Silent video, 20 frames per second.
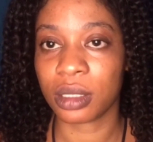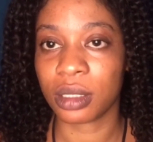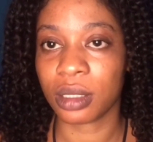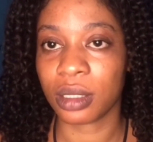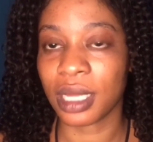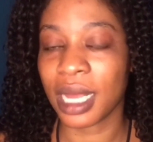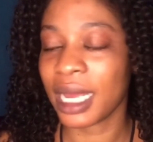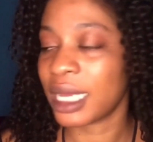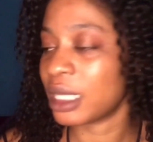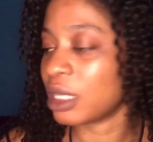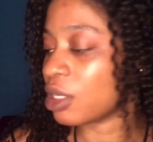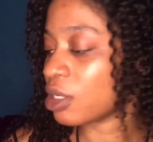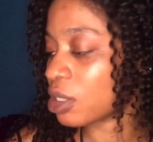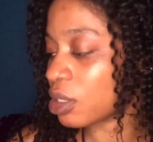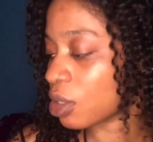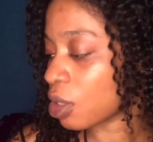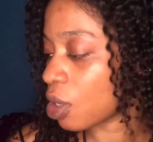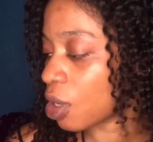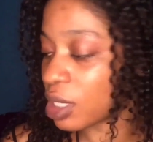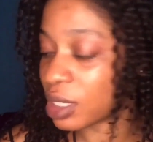Like, it
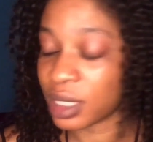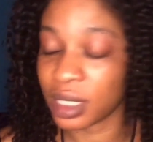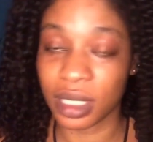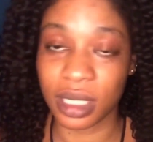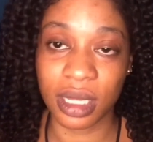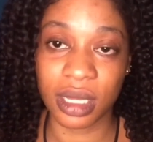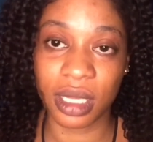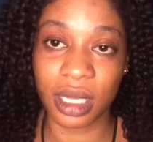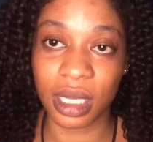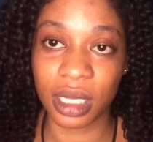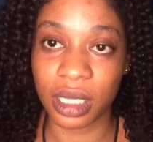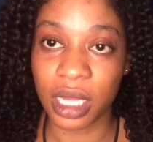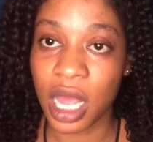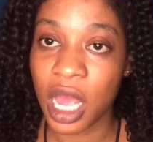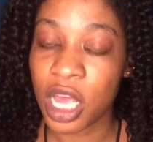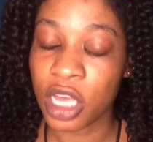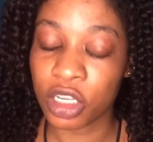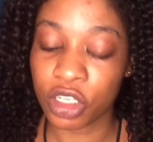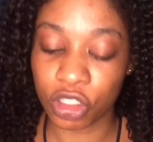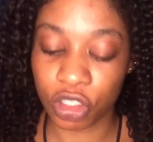doesn't cost a thing.
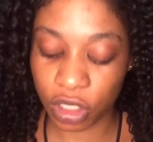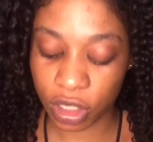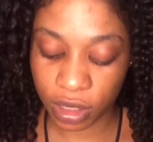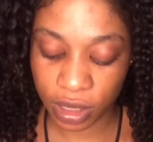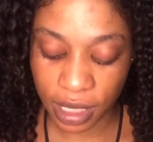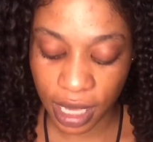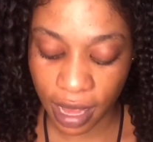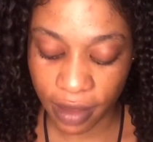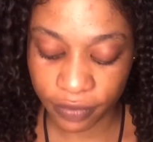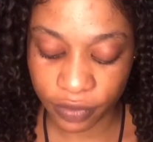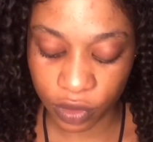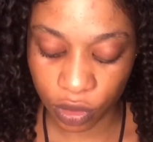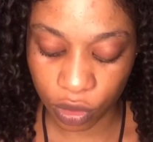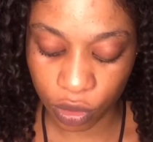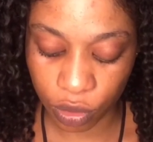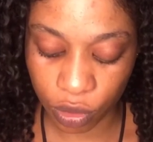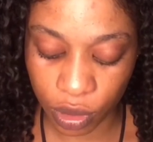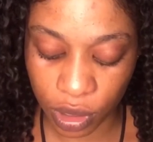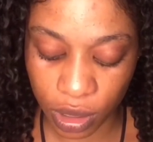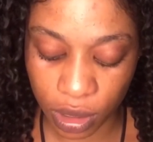You just have to
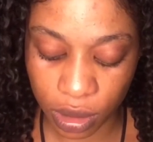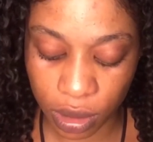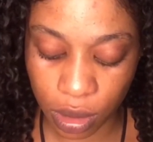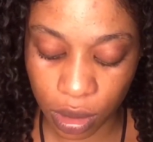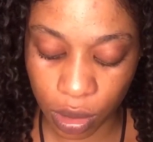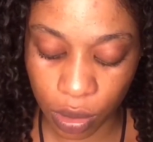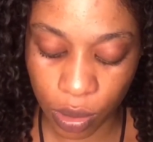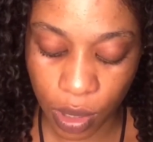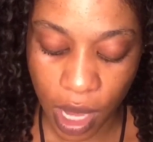do this. So